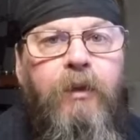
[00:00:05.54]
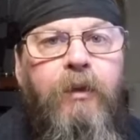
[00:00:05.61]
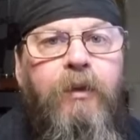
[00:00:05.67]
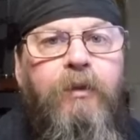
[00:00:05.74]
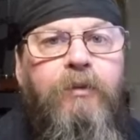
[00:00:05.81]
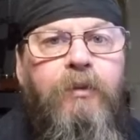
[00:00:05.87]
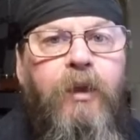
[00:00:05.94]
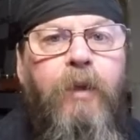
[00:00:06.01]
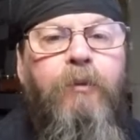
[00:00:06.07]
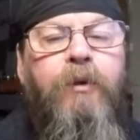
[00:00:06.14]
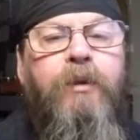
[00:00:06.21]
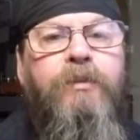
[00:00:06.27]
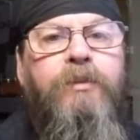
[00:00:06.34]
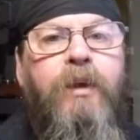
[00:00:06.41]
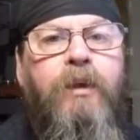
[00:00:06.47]
Today we're
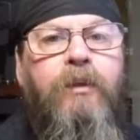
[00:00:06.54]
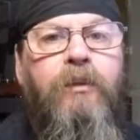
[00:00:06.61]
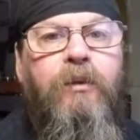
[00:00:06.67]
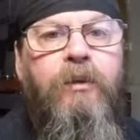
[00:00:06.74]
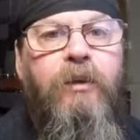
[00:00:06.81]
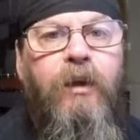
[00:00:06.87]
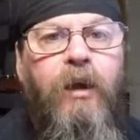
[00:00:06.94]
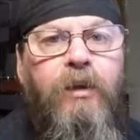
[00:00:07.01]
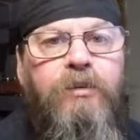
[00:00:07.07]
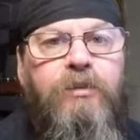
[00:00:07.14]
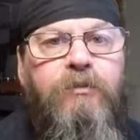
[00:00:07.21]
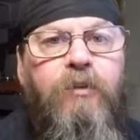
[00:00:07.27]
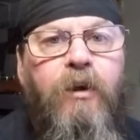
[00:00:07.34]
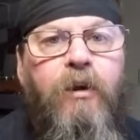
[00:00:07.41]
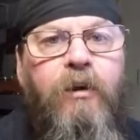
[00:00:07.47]
going to take a look at a
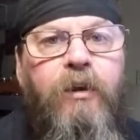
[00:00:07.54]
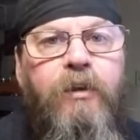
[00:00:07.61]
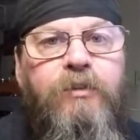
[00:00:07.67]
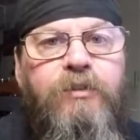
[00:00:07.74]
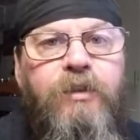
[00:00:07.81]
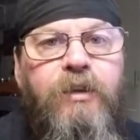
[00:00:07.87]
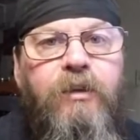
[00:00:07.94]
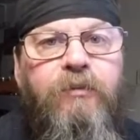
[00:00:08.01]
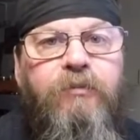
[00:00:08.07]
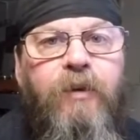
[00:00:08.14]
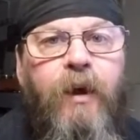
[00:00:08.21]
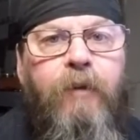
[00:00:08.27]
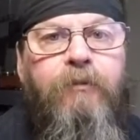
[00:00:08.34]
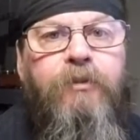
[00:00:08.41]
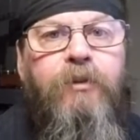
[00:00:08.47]
Husqvarna
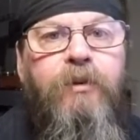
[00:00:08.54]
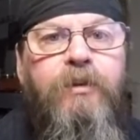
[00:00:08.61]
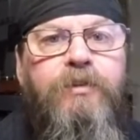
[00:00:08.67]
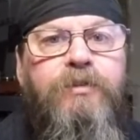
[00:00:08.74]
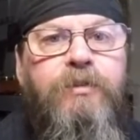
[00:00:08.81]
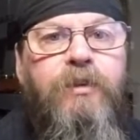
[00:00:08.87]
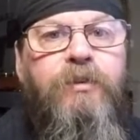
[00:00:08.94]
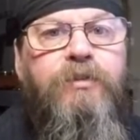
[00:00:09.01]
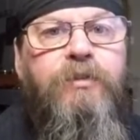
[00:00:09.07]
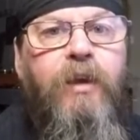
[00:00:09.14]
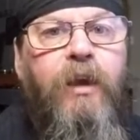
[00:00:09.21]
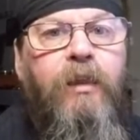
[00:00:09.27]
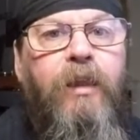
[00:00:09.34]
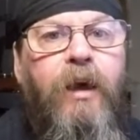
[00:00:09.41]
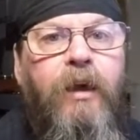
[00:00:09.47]

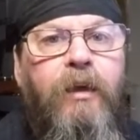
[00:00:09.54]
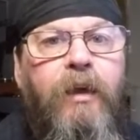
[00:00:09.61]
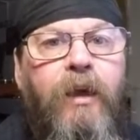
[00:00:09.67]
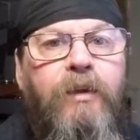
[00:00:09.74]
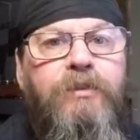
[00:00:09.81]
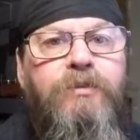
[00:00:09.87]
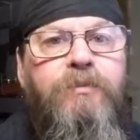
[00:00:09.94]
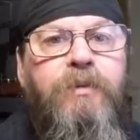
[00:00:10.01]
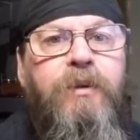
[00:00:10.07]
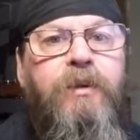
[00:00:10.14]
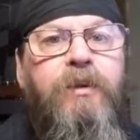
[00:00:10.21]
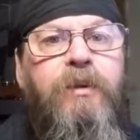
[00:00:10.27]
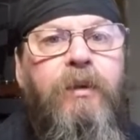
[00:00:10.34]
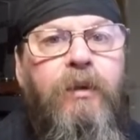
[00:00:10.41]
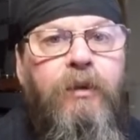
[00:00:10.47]

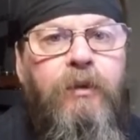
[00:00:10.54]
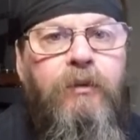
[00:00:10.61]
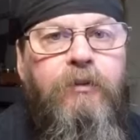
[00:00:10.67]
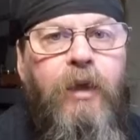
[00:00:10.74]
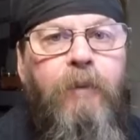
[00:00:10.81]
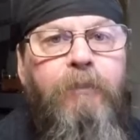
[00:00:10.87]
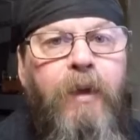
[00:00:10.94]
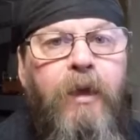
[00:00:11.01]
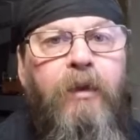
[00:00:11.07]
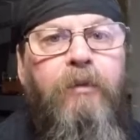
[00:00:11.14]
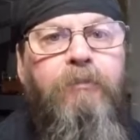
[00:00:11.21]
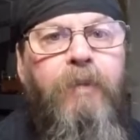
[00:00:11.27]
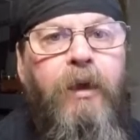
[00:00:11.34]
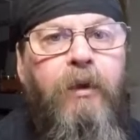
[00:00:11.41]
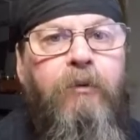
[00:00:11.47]
T536LiXP top panel
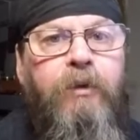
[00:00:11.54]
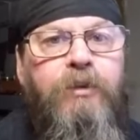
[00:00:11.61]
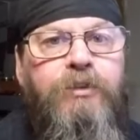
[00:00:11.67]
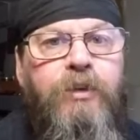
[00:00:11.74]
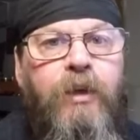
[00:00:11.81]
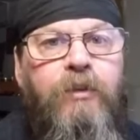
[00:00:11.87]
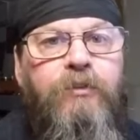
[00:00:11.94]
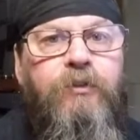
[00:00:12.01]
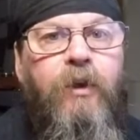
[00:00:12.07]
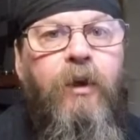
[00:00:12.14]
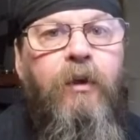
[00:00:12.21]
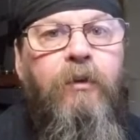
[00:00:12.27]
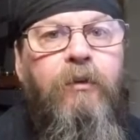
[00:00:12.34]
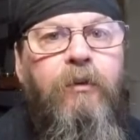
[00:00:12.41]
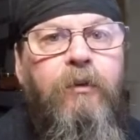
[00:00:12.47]
battery
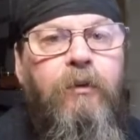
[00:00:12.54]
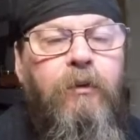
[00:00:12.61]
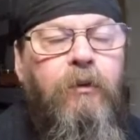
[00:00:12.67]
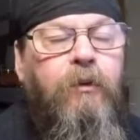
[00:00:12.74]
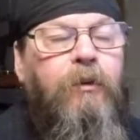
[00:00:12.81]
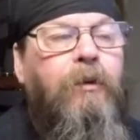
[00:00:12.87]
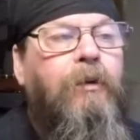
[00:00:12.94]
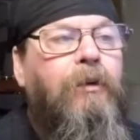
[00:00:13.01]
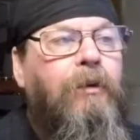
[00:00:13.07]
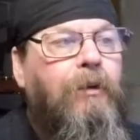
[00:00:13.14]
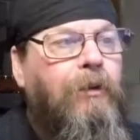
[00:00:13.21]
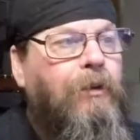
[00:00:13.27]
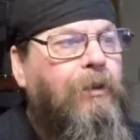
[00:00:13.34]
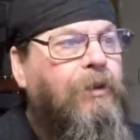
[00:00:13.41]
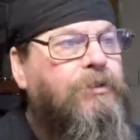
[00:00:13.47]
chainsaw.
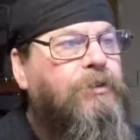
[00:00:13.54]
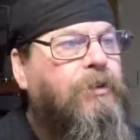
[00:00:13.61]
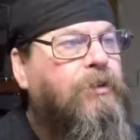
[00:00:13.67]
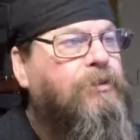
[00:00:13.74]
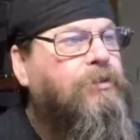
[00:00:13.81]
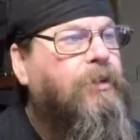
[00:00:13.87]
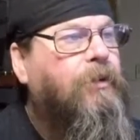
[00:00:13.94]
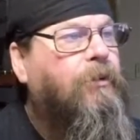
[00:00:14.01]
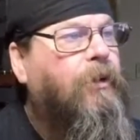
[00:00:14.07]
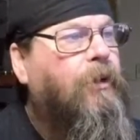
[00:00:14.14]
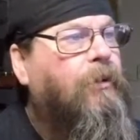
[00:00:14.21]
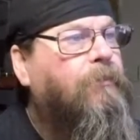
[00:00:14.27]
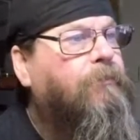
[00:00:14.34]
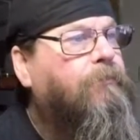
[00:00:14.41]
Listen to this thing run.